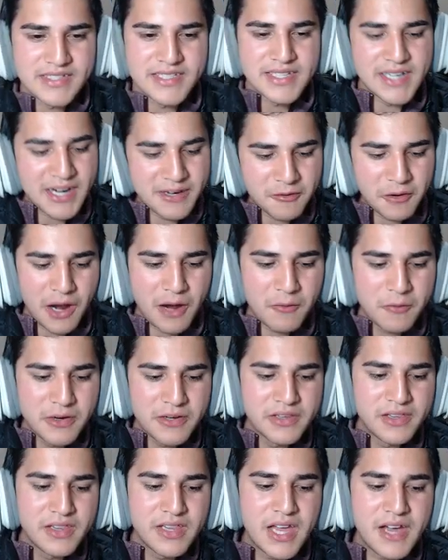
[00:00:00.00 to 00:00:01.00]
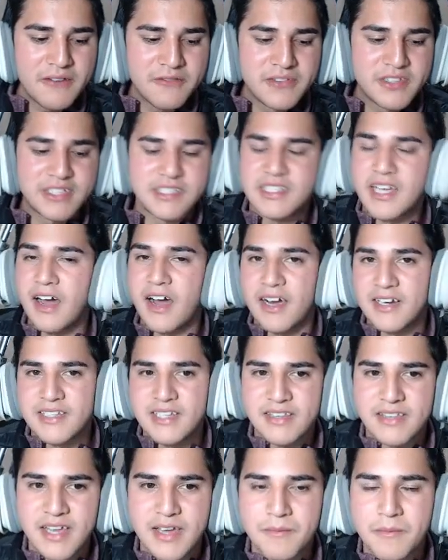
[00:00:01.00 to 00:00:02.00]
and I would love to talk to
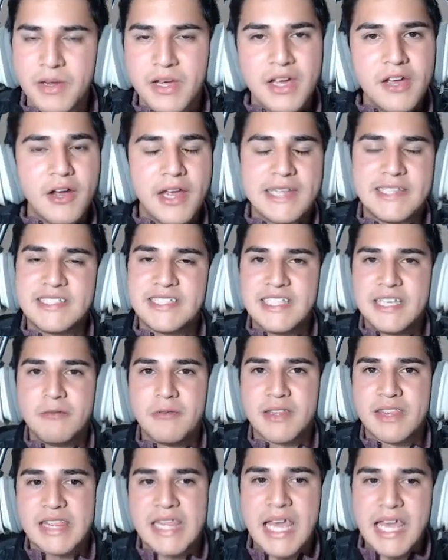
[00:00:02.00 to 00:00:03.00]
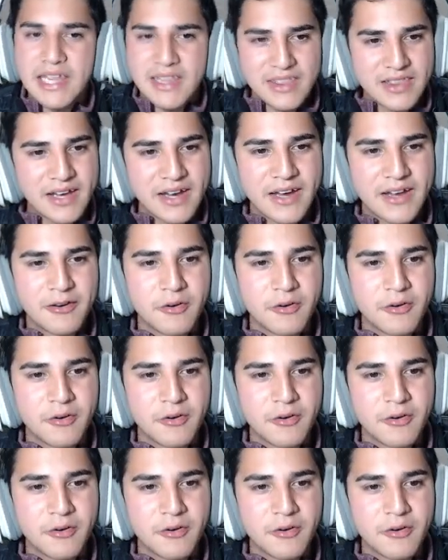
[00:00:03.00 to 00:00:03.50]
them and see what they thought,